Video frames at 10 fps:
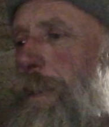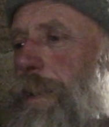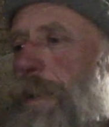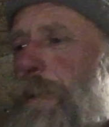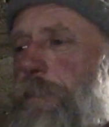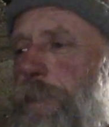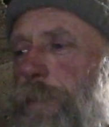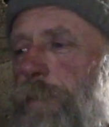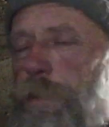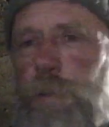if you
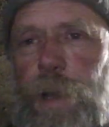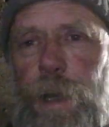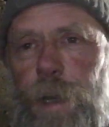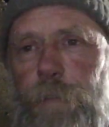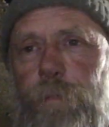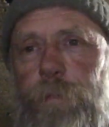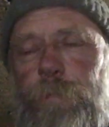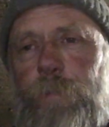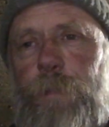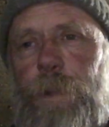just have,
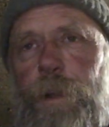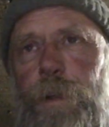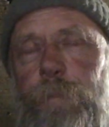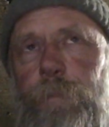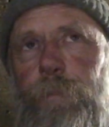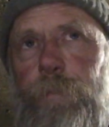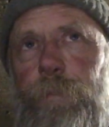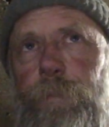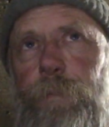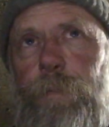
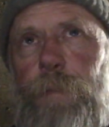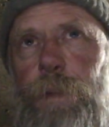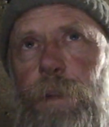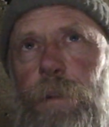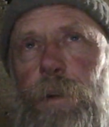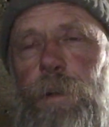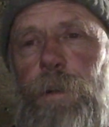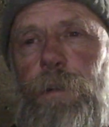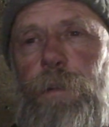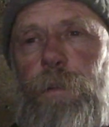you've got to
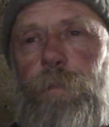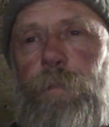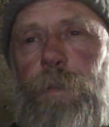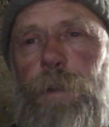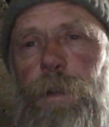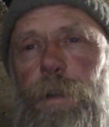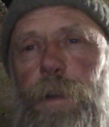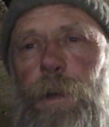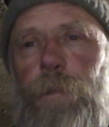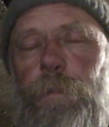
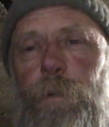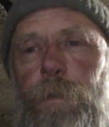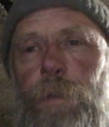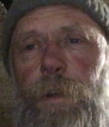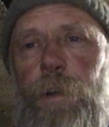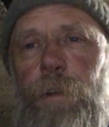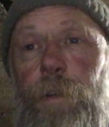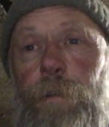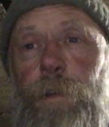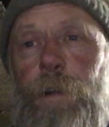cope with the idea
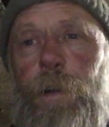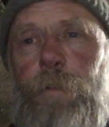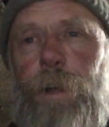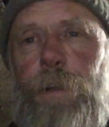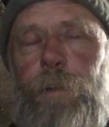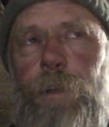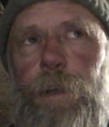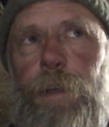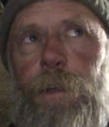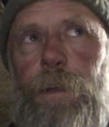of chirality
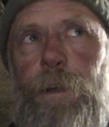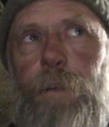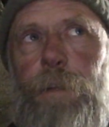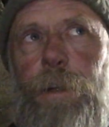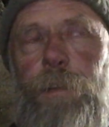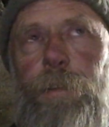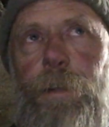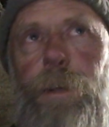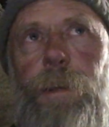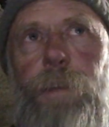here. Chirality
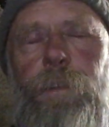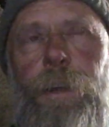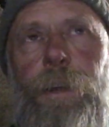is